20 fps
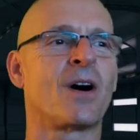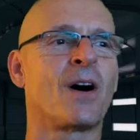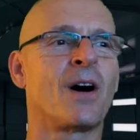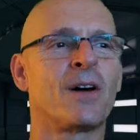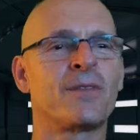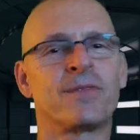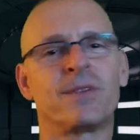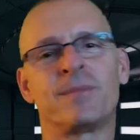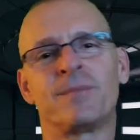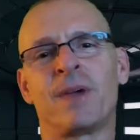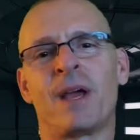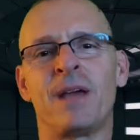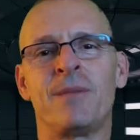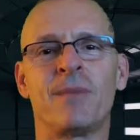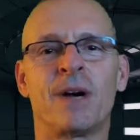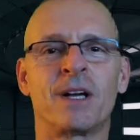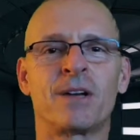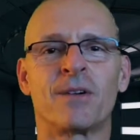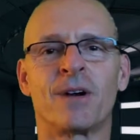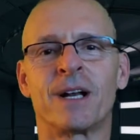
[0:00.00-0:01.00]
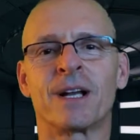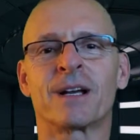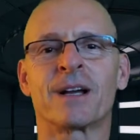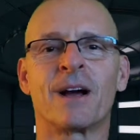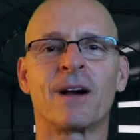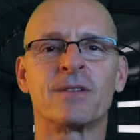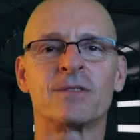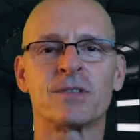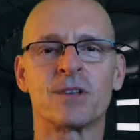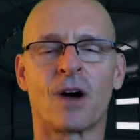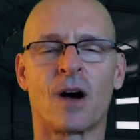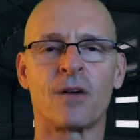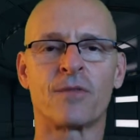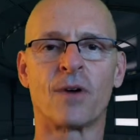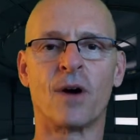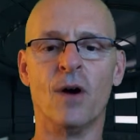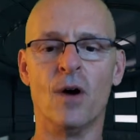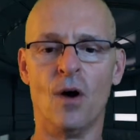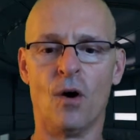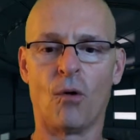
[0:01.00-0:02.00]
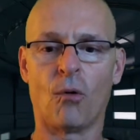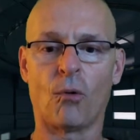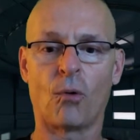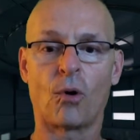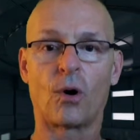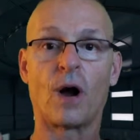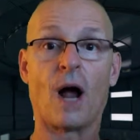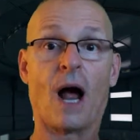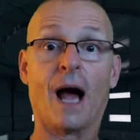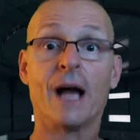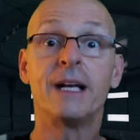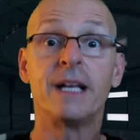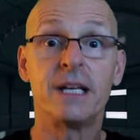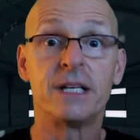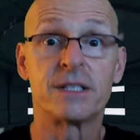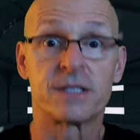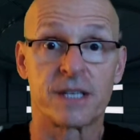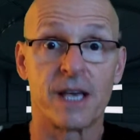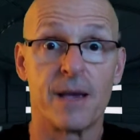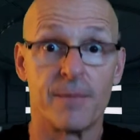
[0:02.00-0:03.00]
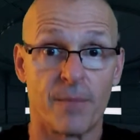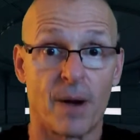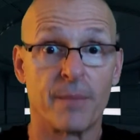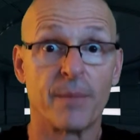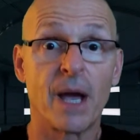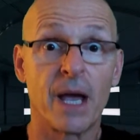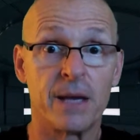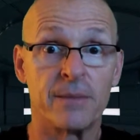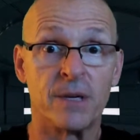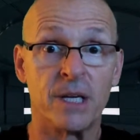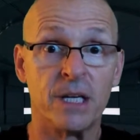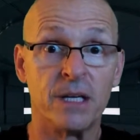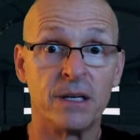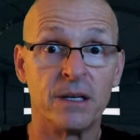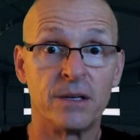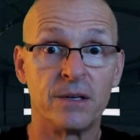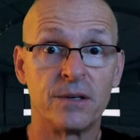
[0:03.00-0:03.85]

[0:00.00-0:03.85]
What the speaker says: off and pay my credit cards off, or I need to save my baby.